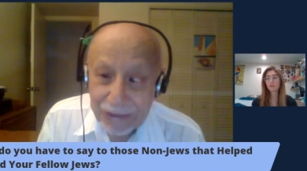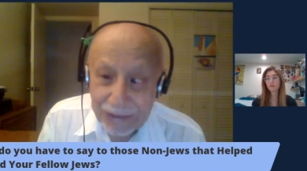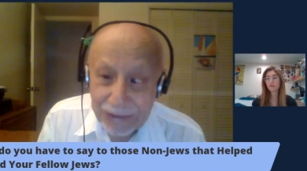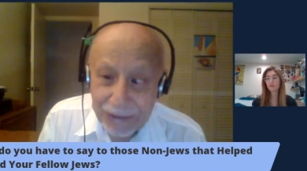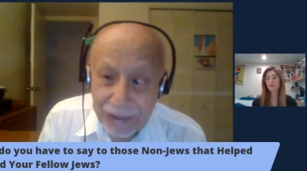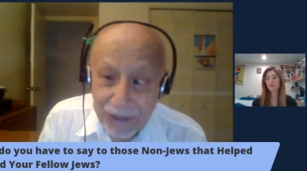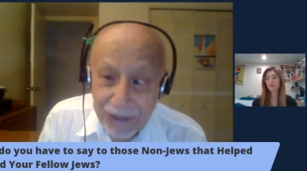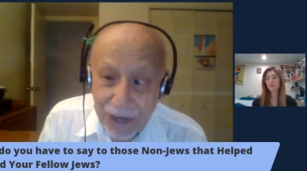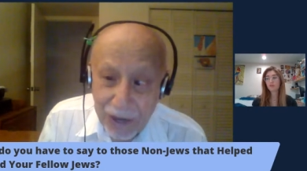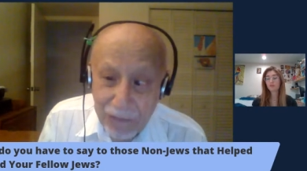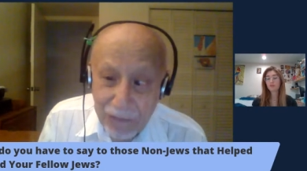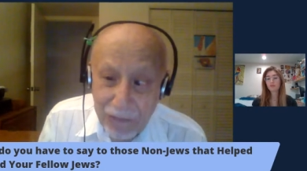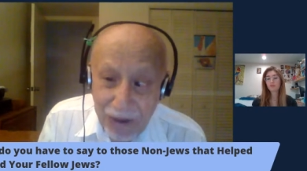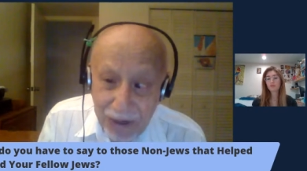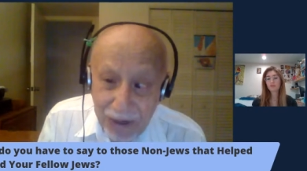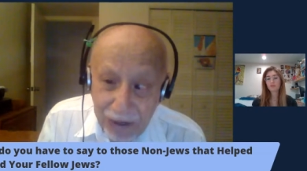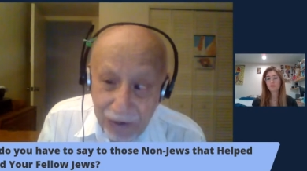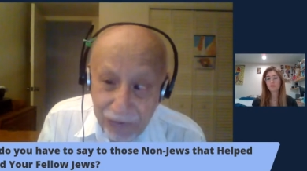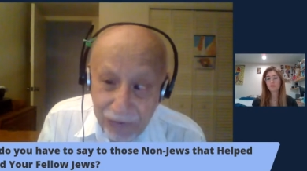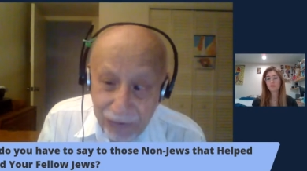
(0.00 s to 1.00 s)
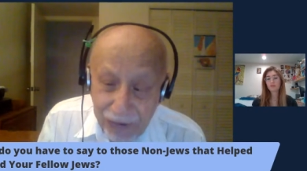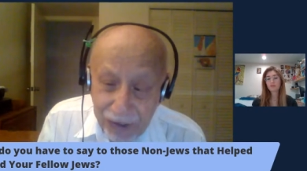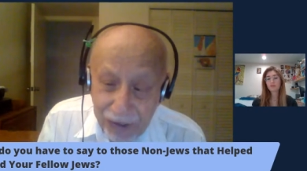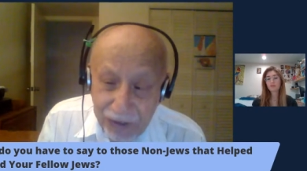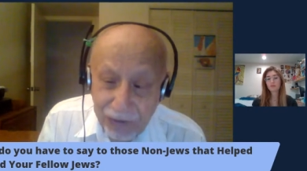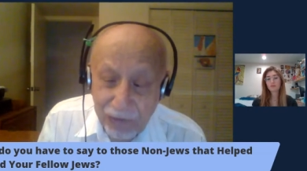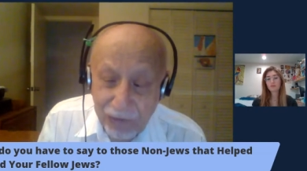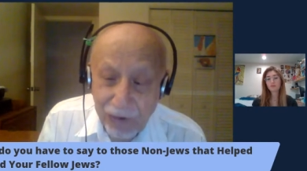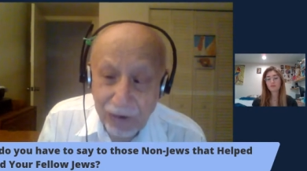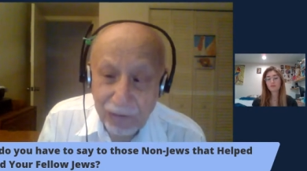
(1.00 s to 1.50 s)
Did they benefit
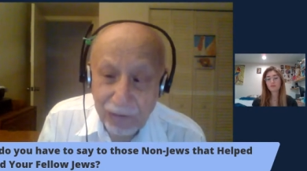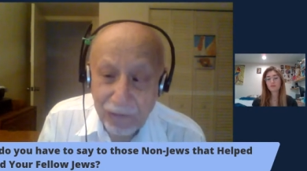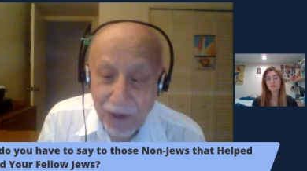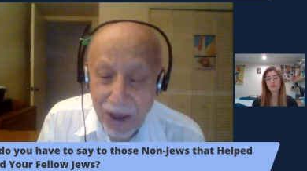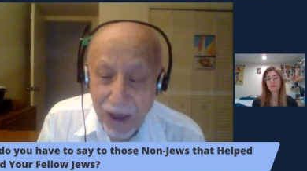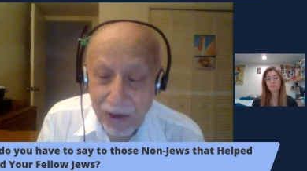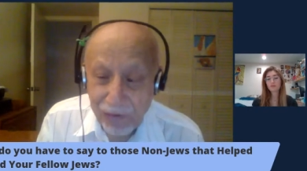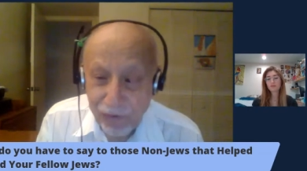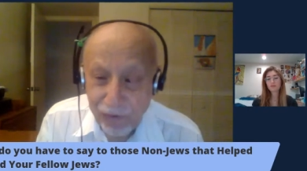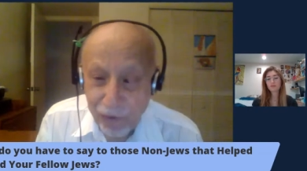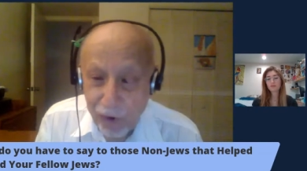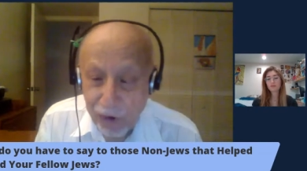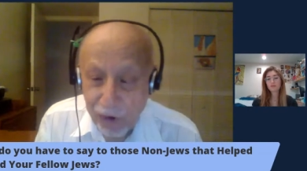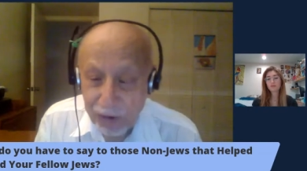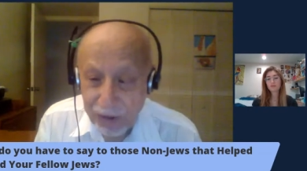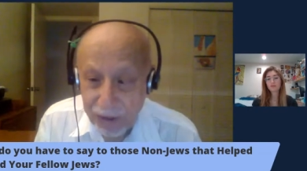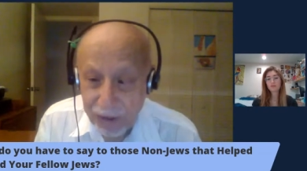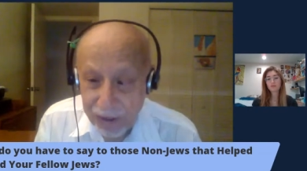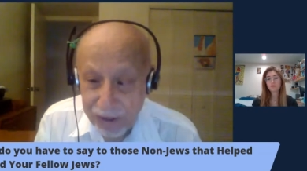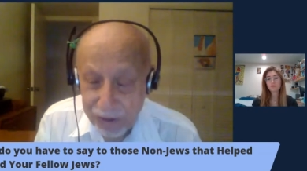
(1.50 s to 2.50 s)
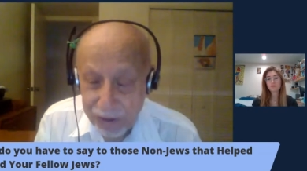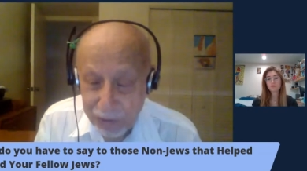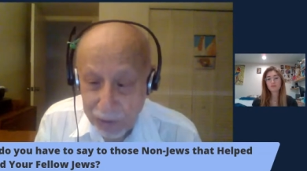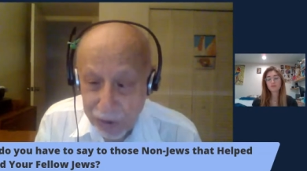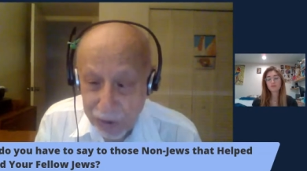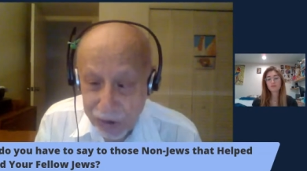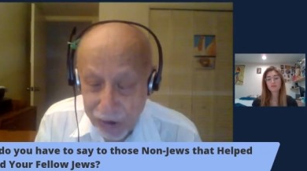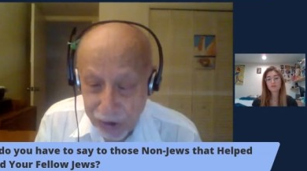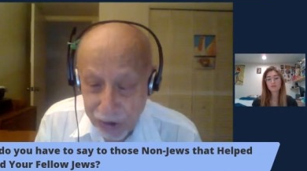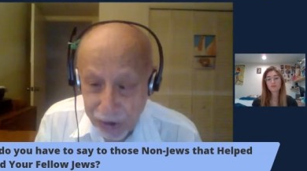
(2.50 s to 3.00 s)
when my father's
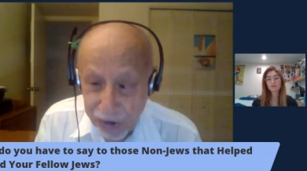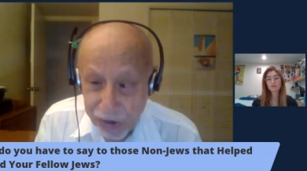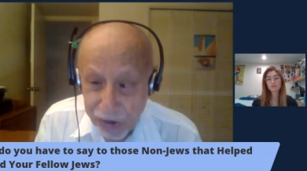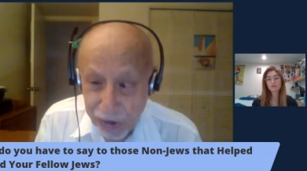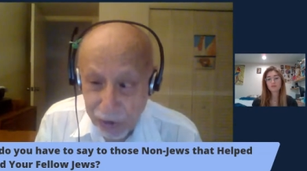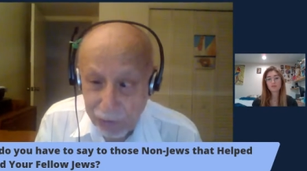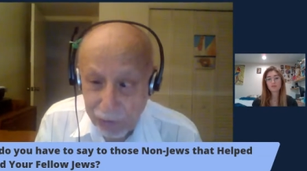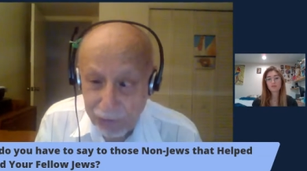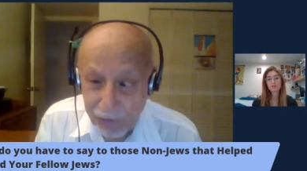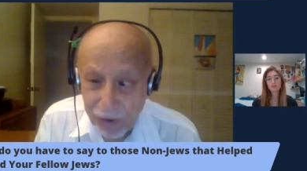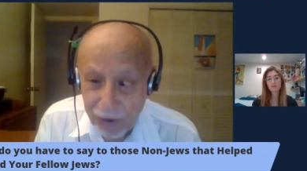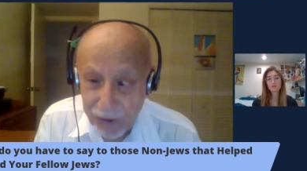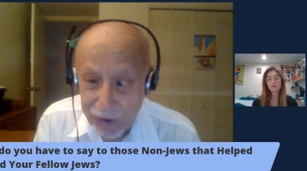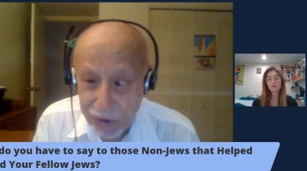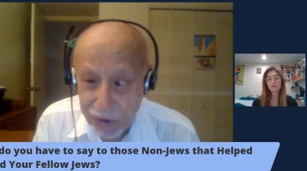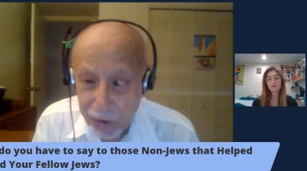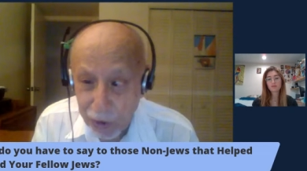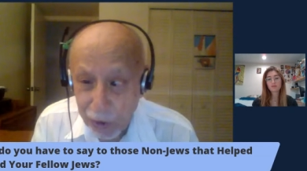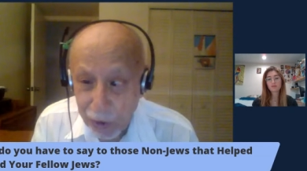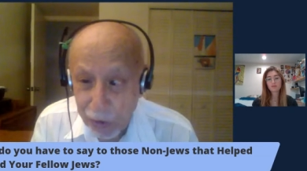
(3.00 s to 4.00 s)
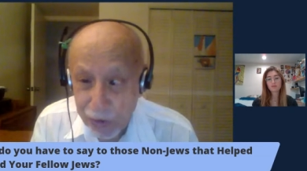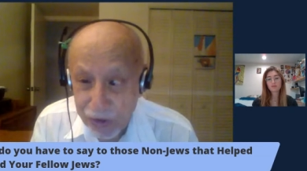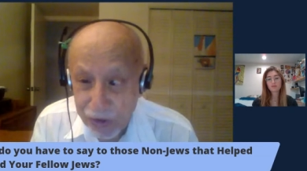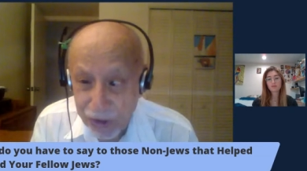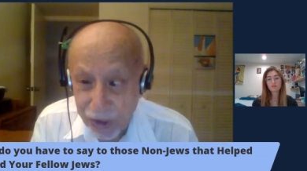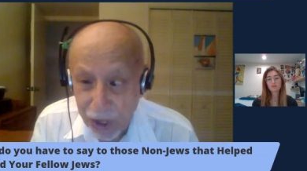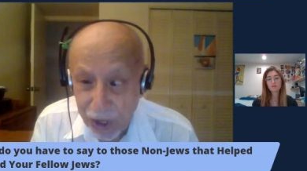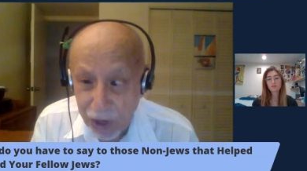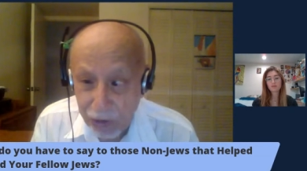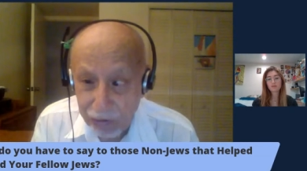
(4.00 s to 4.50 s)
butcher shop was closed
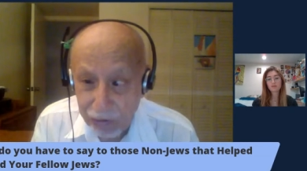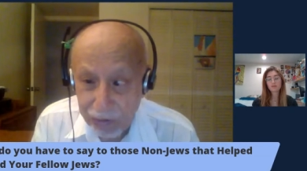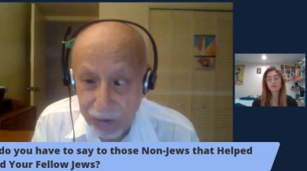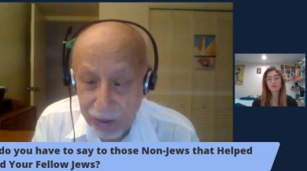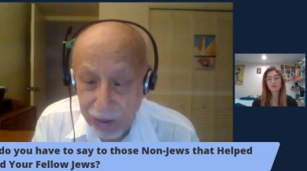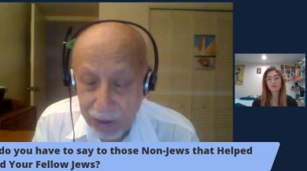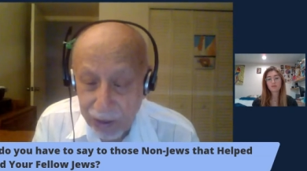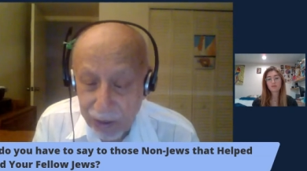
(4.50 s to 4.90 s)
down?